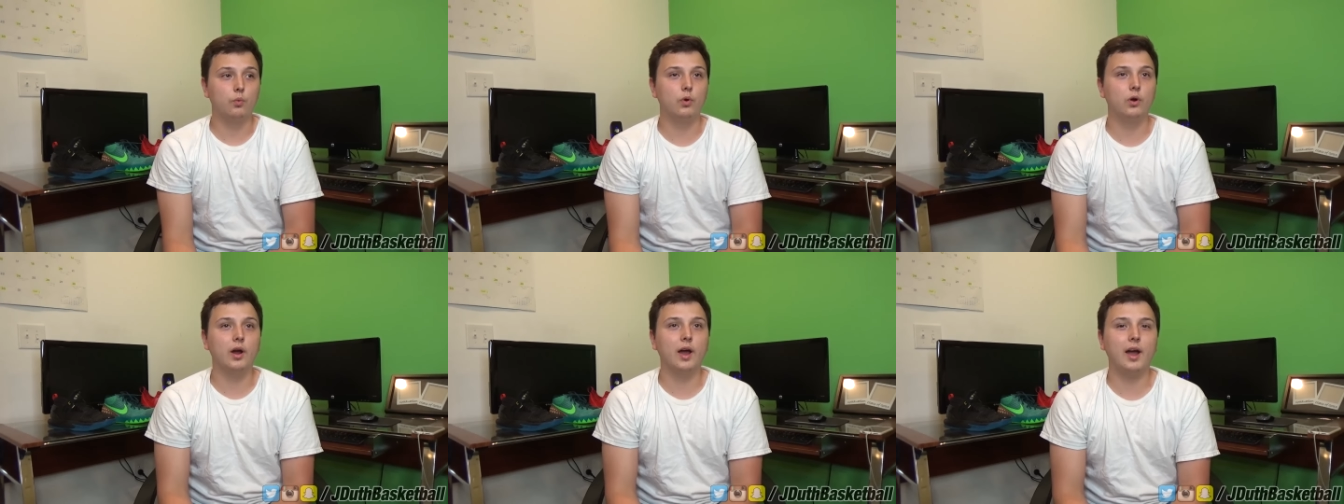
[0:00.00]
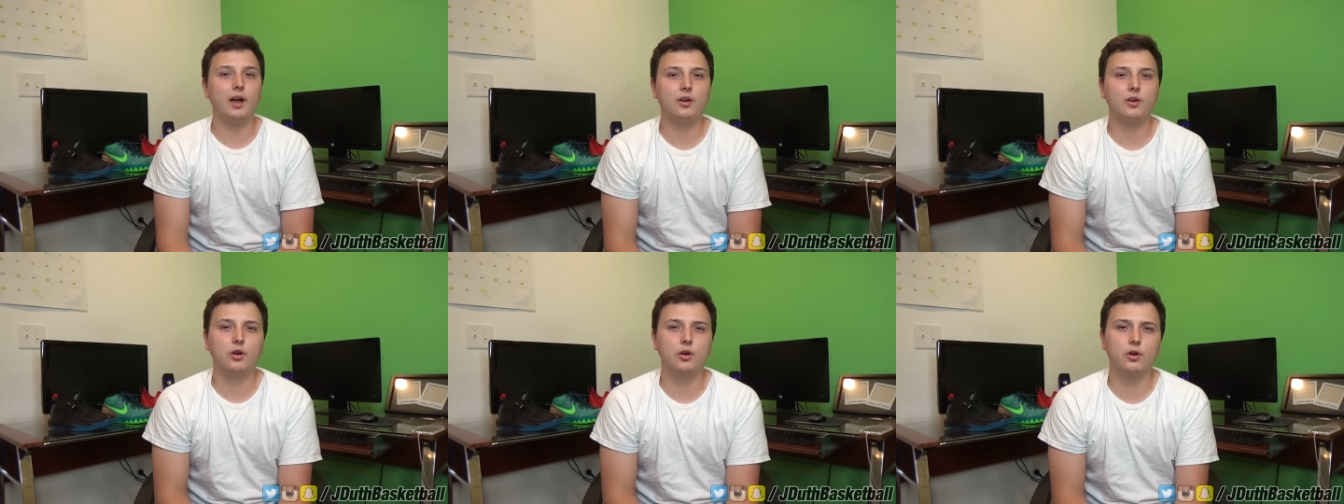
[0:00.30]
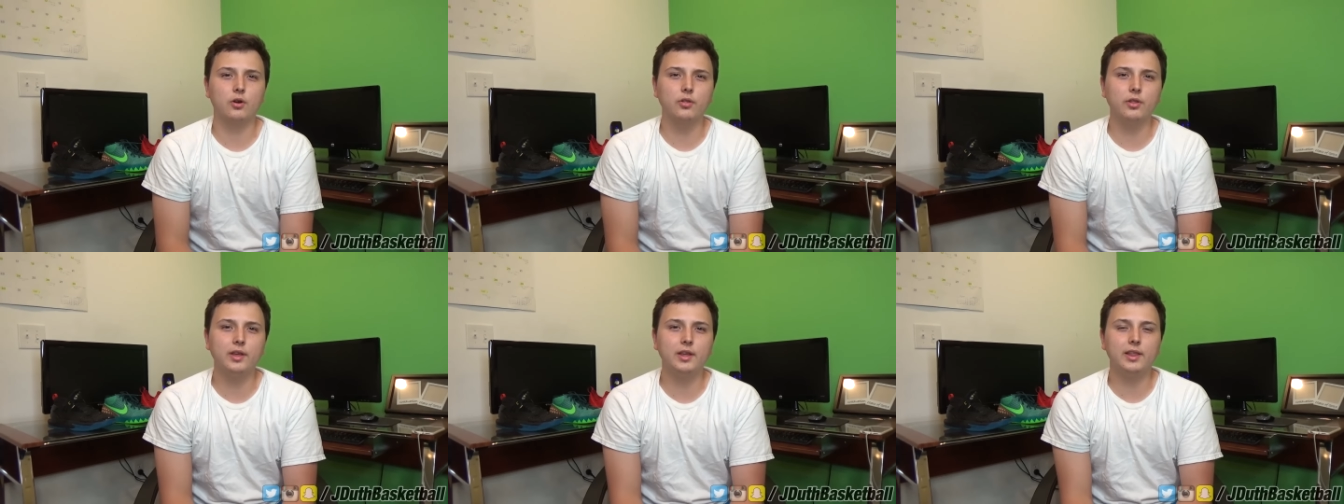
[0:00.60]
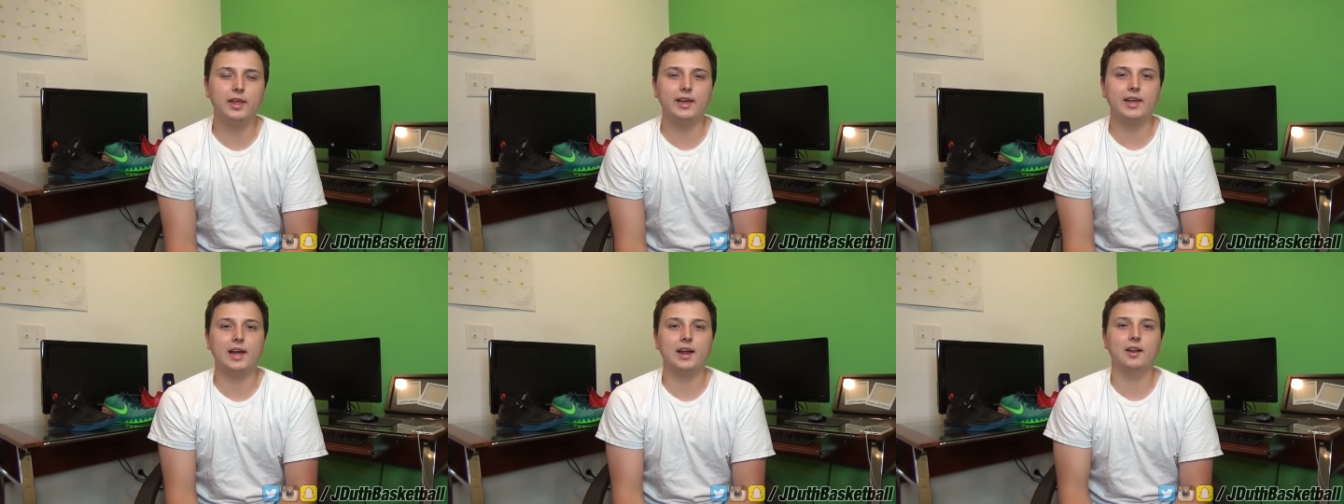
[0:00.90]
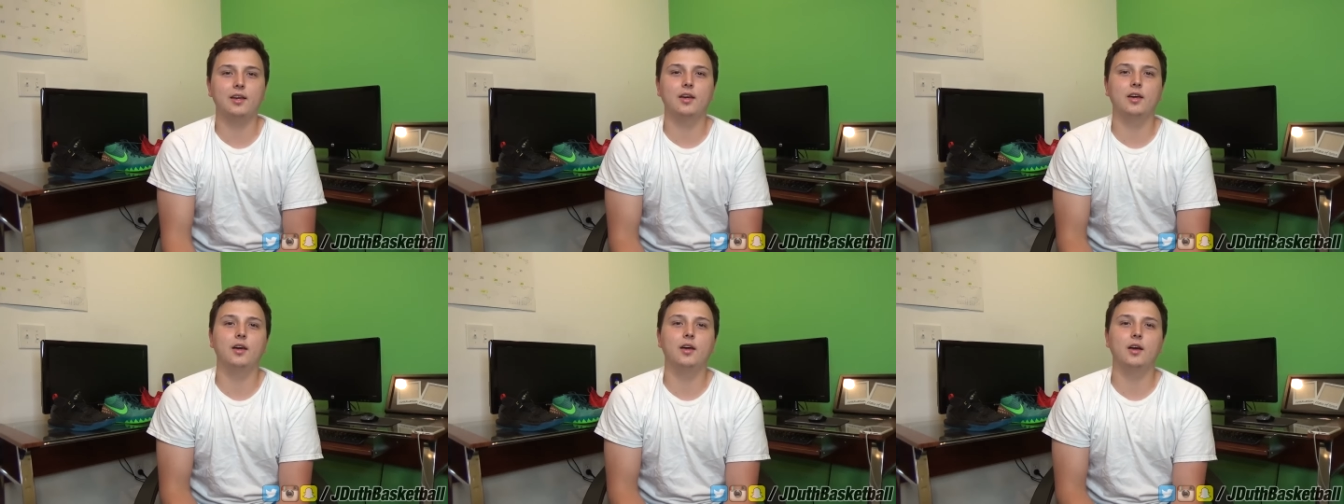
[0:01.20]
we're currently like
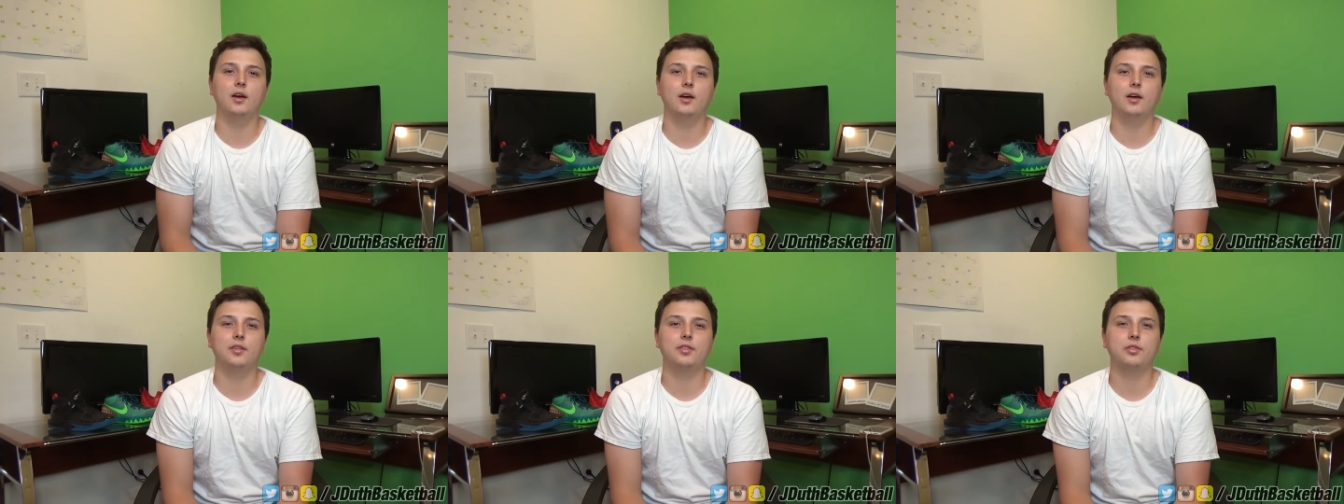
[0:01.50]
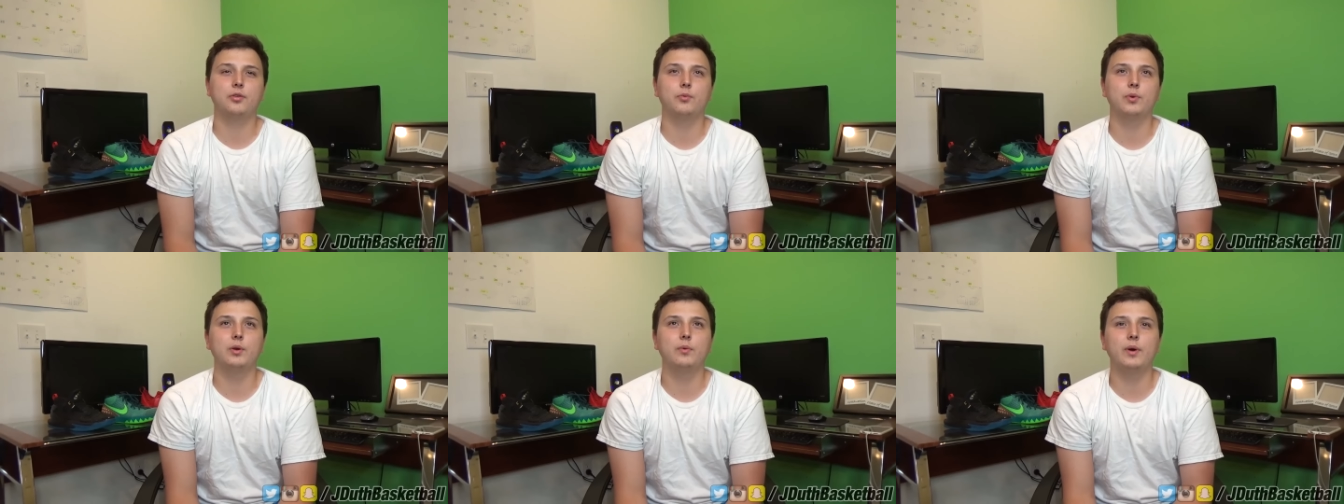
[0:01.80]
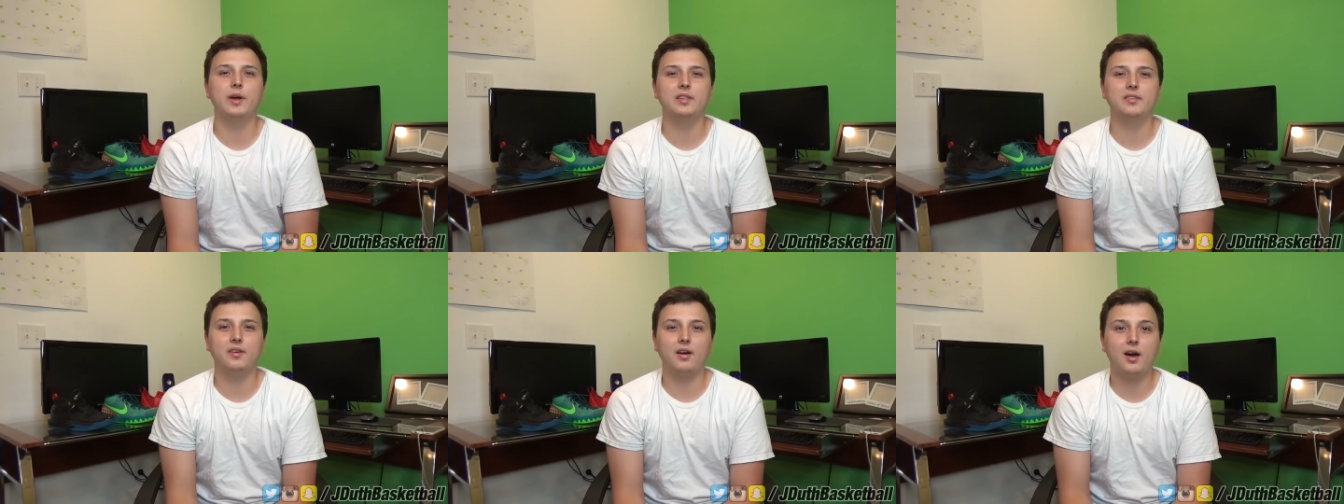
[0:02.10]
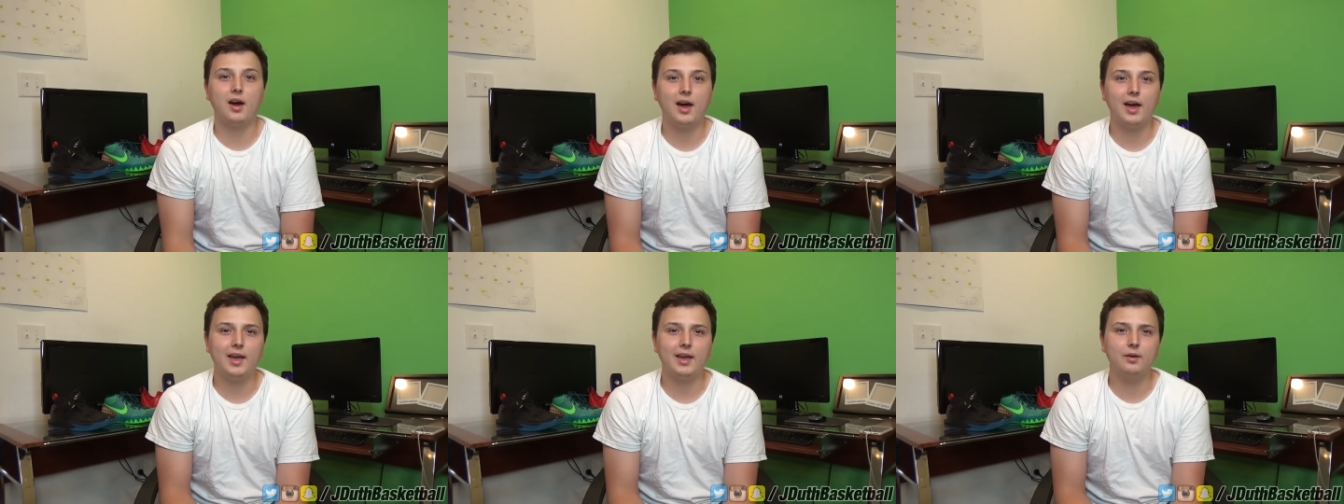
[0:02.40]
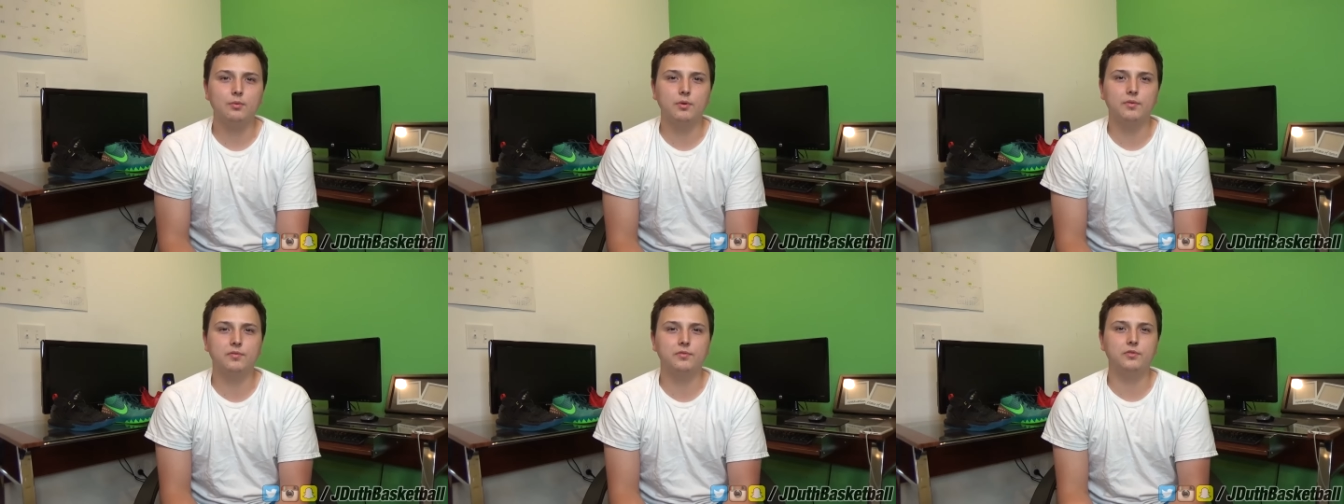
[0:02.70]
at a, a three-way
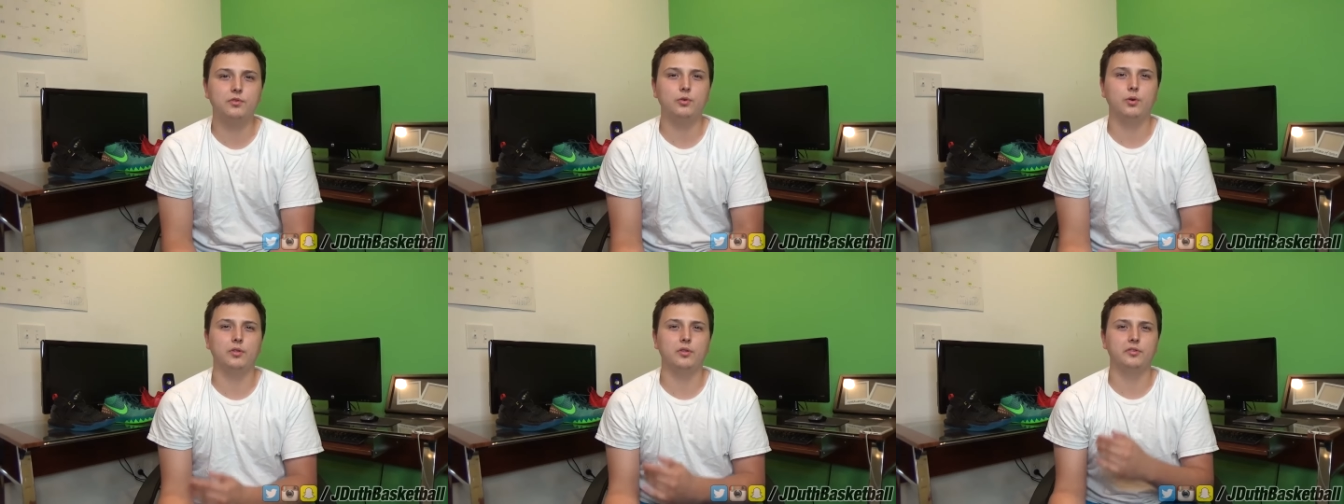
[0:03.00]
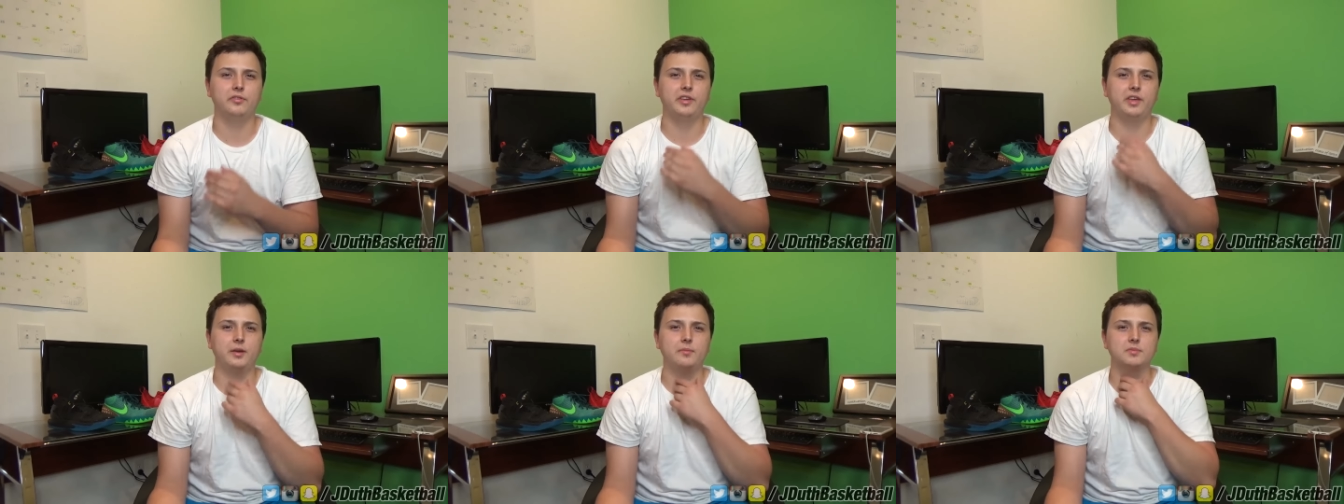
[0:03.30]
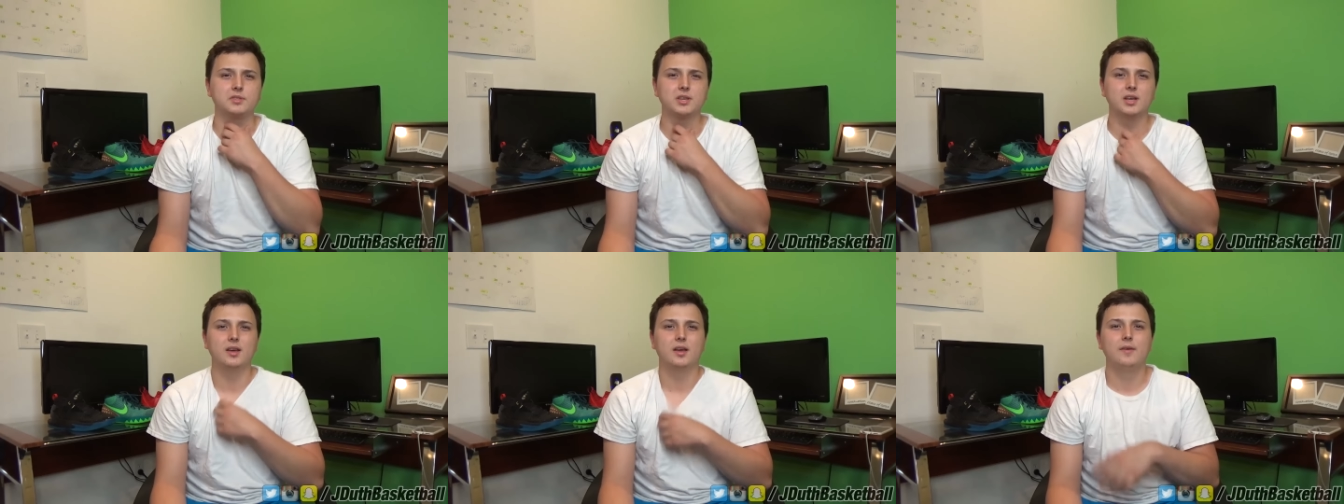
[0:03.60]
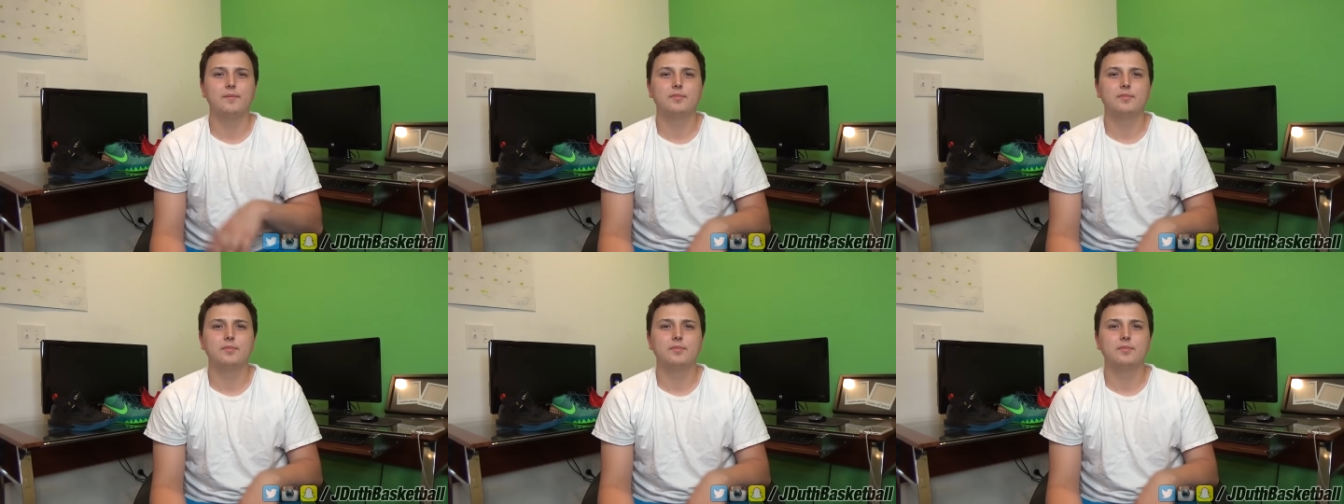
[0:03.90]
tie with two other teams,